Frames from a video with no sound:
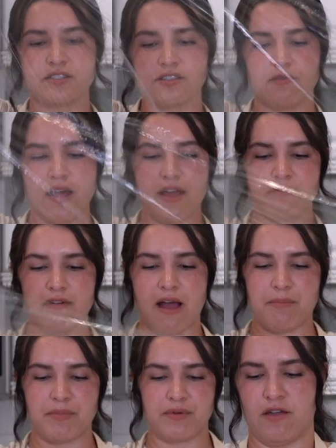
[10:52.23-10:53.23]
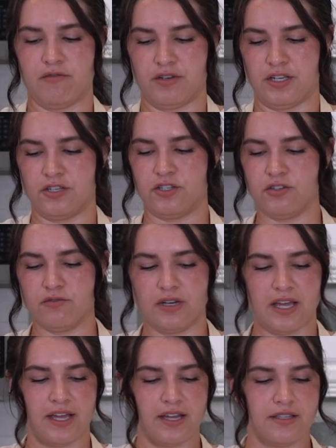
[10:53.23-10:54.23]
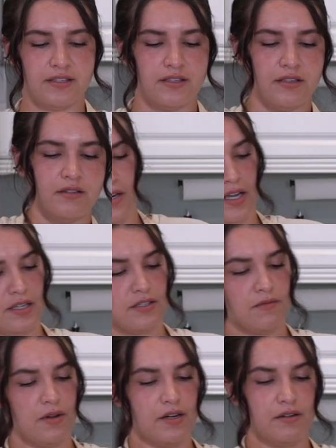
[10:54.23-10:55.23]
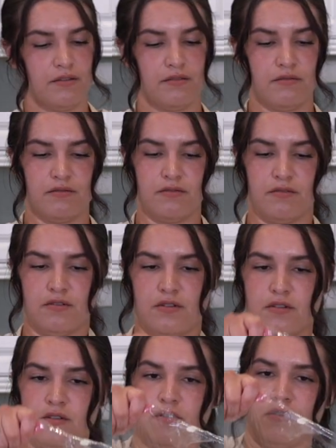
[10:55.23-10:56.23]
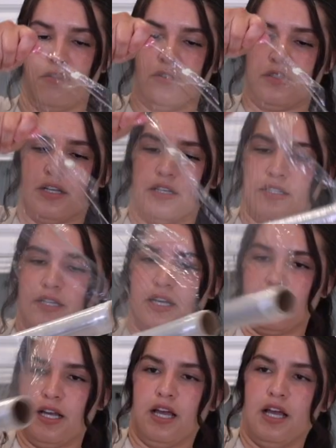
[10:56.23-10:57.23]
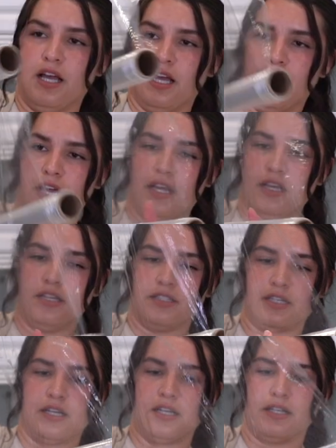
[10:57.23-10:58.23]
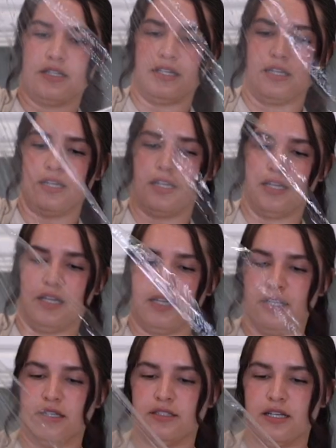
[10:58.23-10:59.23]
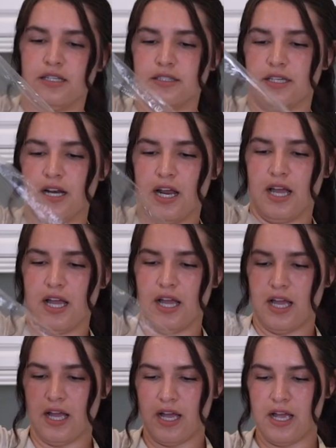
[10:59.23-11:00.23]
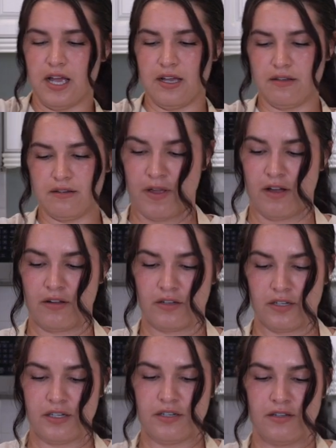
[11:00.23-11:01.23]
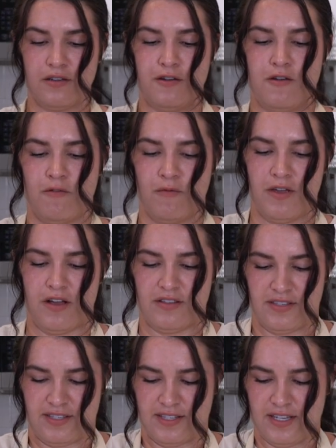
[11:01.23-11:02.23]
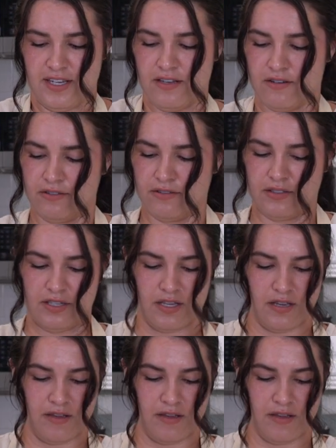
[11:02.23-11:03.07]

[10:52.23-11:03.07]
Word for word: saran wrap. I will need 2 layers. Next one. Dun da da dun dun dun da da. We all good? We are sealed,